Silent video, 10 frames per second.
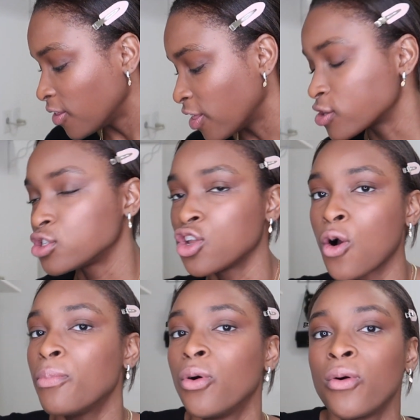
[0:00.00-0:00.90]
there's
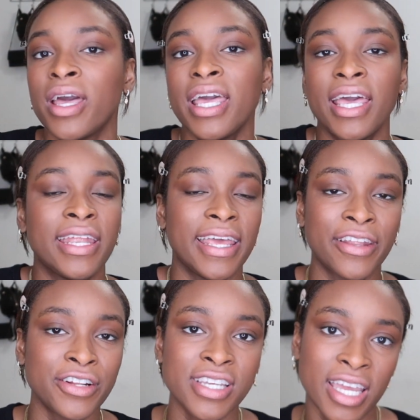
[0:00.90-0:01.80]
no point in
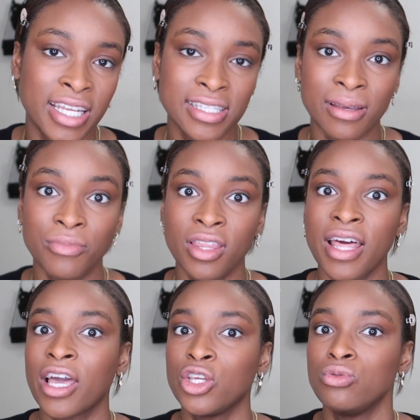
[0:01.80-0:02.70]
entertaining something
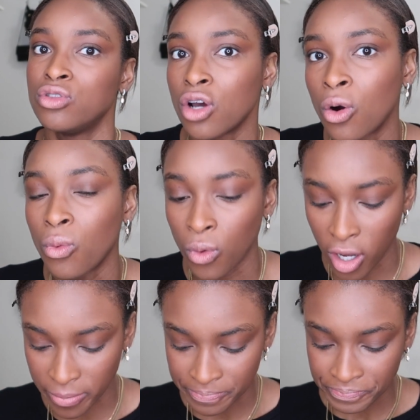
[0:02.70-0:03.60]
that you don't want.